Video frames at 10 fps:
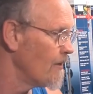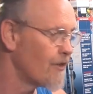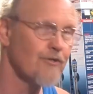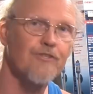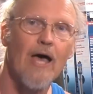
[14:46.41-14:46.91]

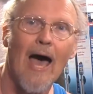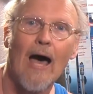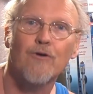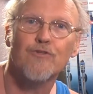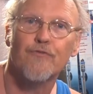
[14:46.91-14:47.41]
there's the
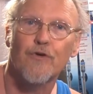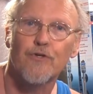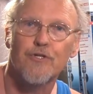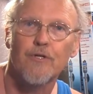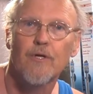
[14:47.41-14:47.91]
housed
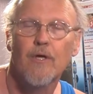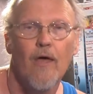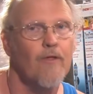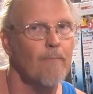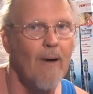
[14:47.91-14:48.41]
version,
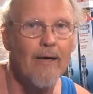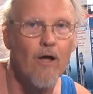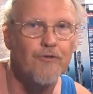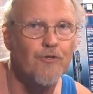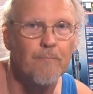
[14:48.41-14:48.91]
and there might
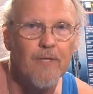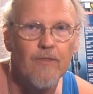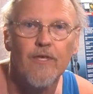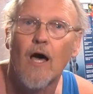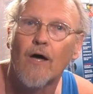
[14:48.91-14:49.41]
also be
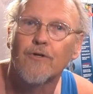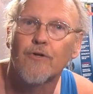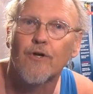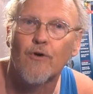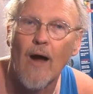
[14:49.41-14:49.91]
the under
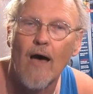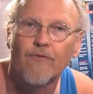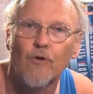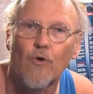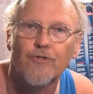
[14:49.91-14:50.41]
the gravel
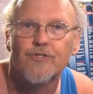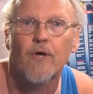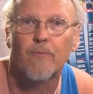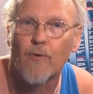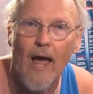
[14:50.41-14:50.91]
or
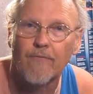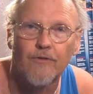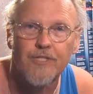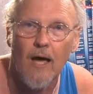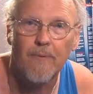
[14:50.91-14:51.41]
sub-gravel
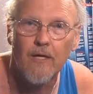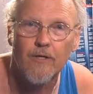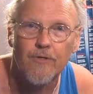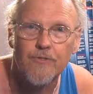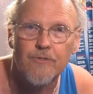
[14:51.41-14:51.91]
type
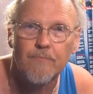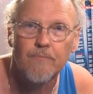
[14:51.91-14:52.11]
heaters.